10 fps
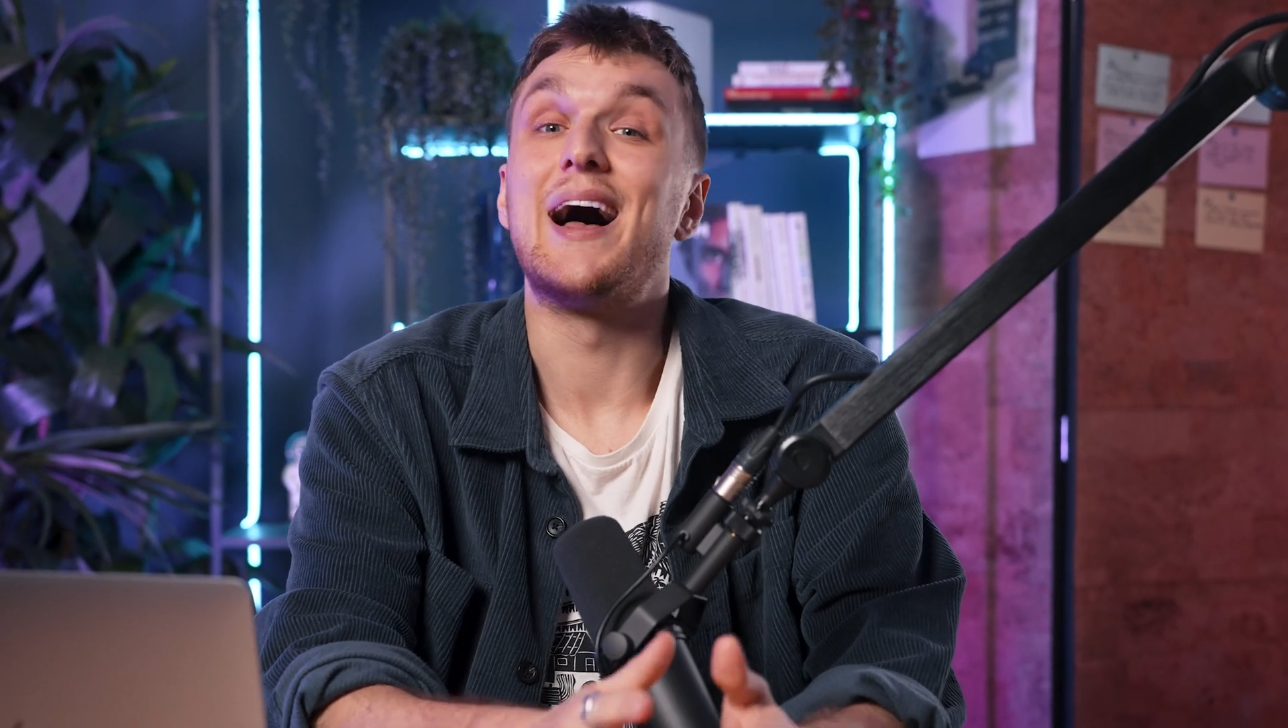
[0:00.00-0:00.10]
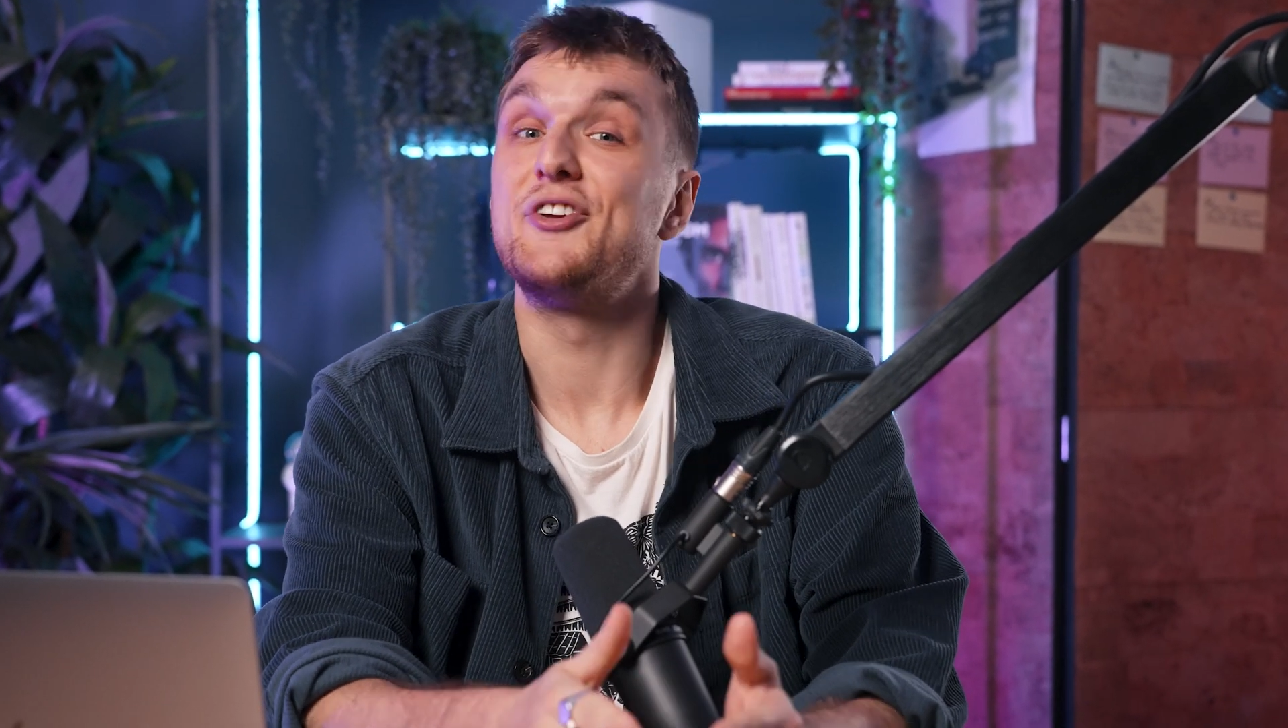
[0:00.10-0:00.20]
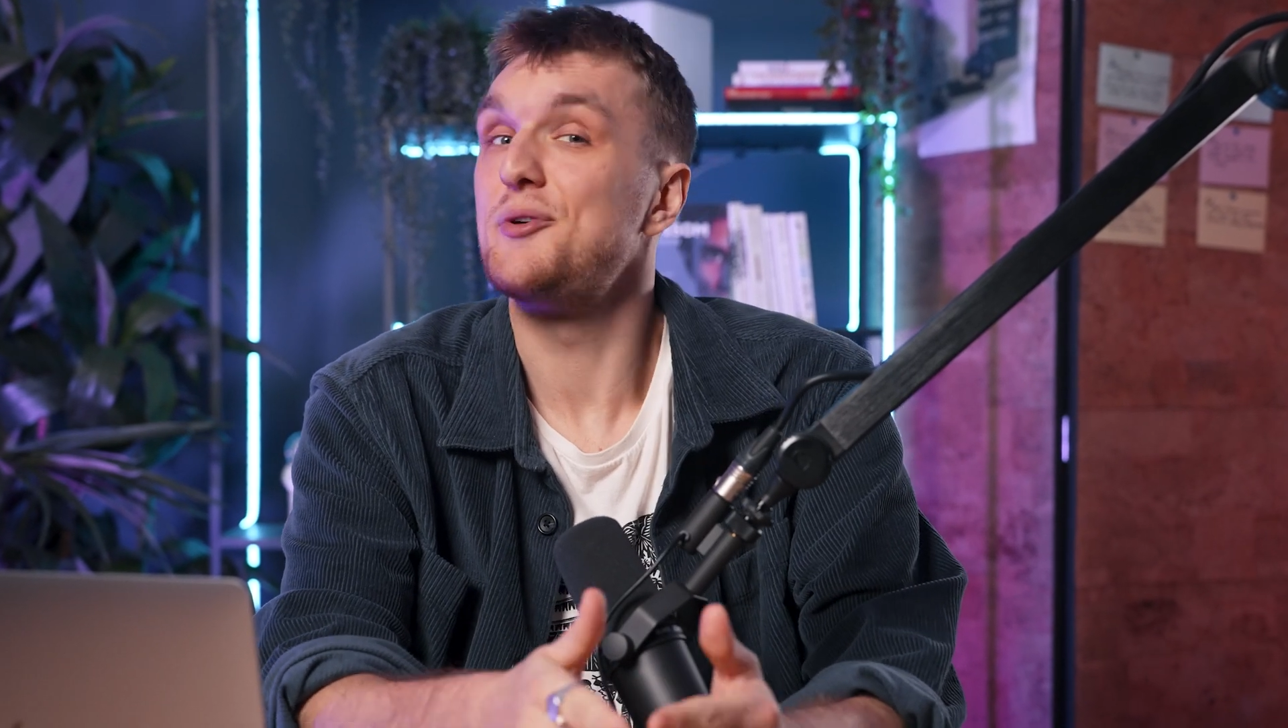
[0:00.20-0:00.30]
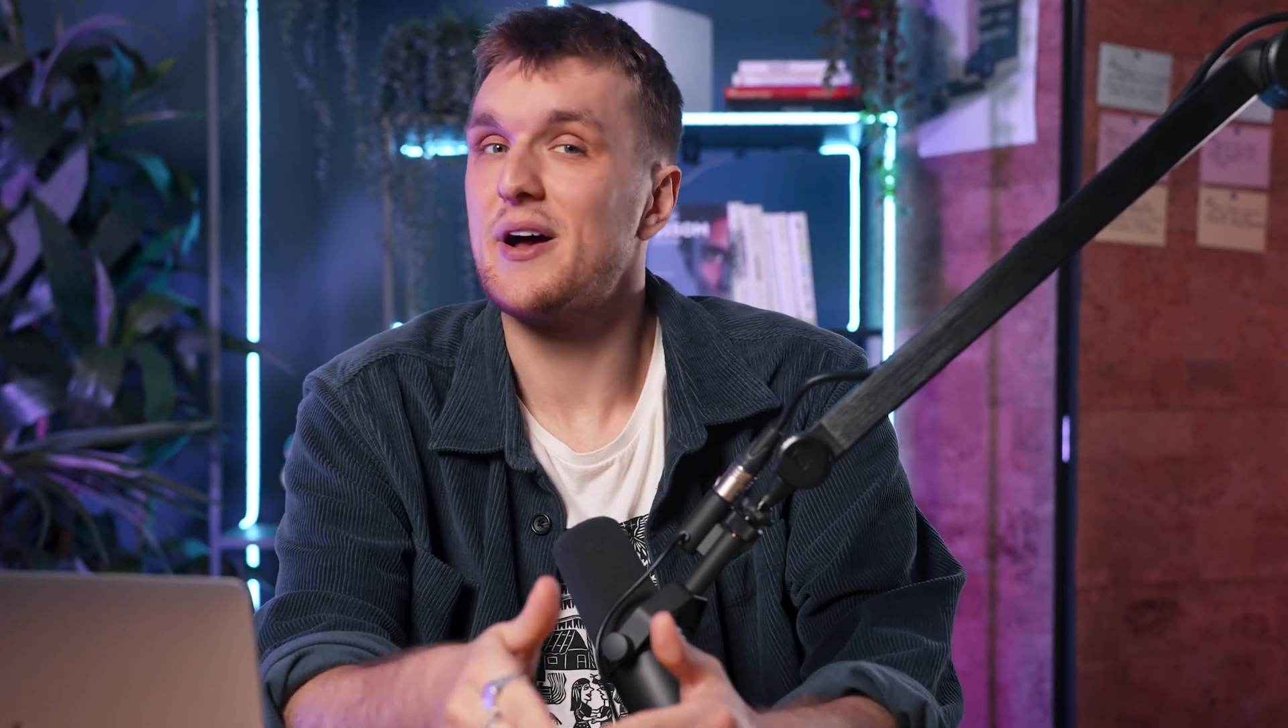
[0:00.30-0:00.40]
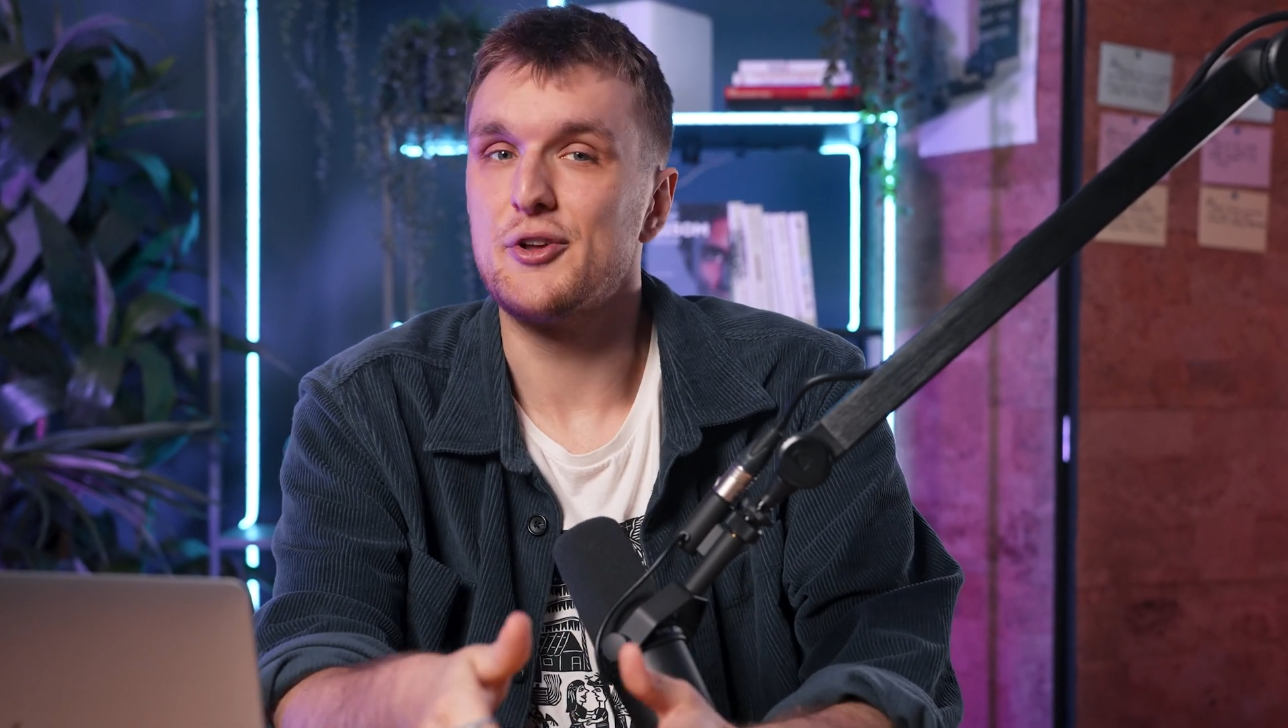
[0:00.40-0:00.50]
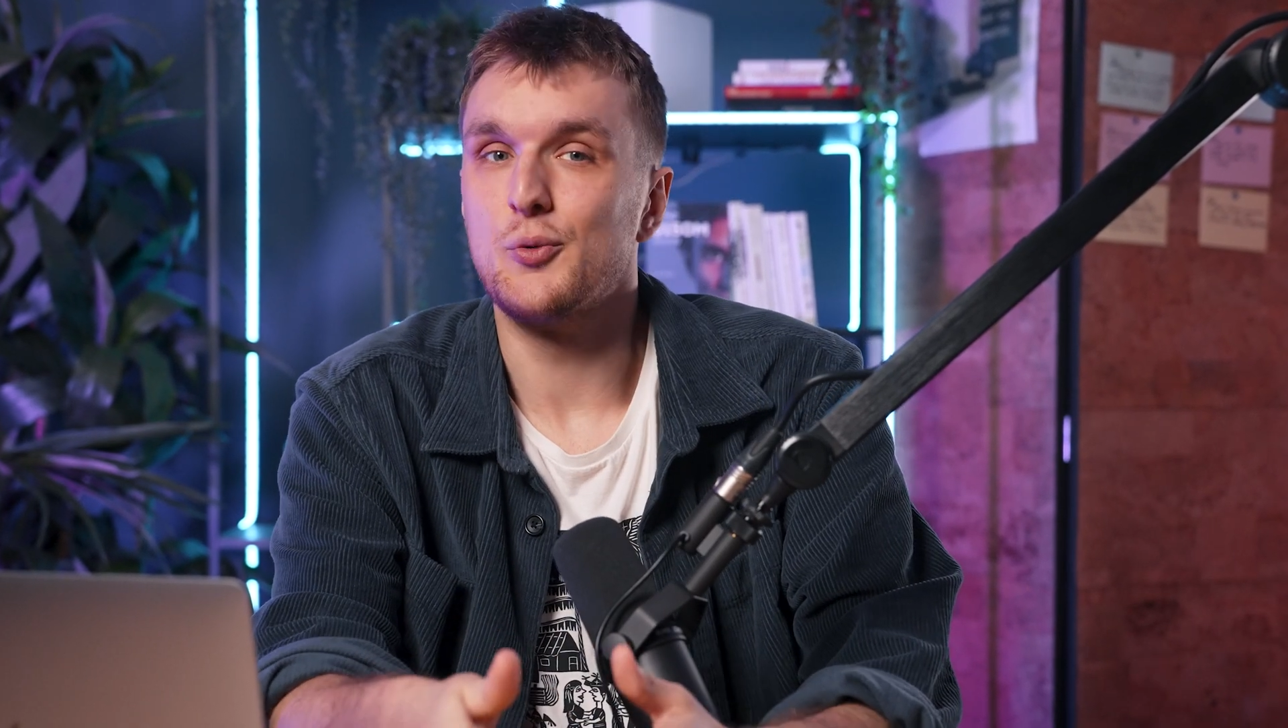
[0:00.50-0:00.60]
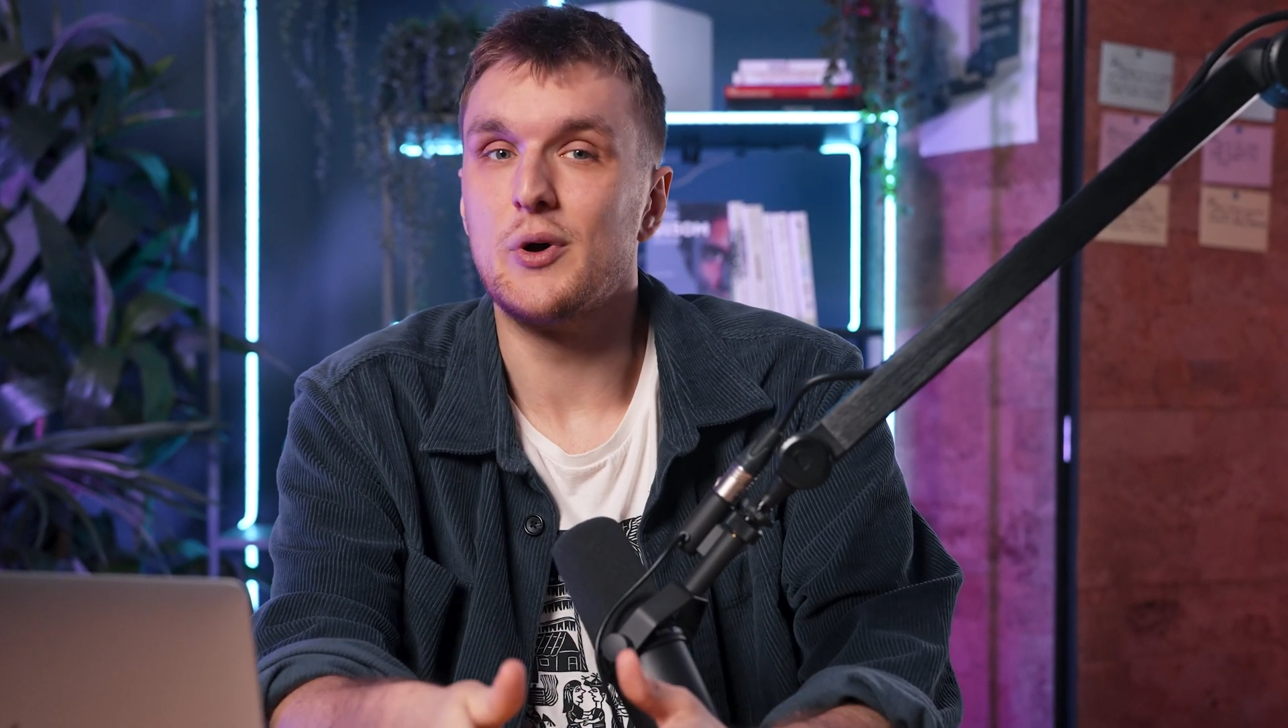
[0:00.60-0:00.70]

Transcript: and a manual